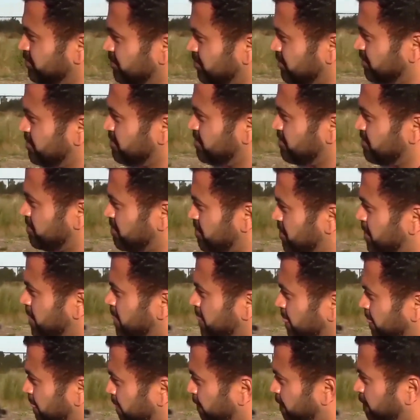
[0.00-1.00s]

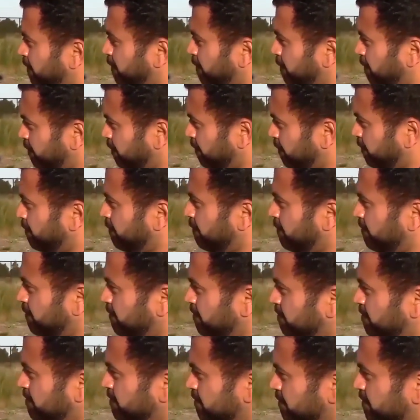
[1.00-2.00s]

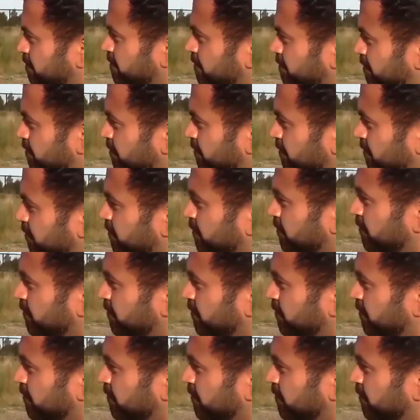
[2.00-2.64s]
[no speech]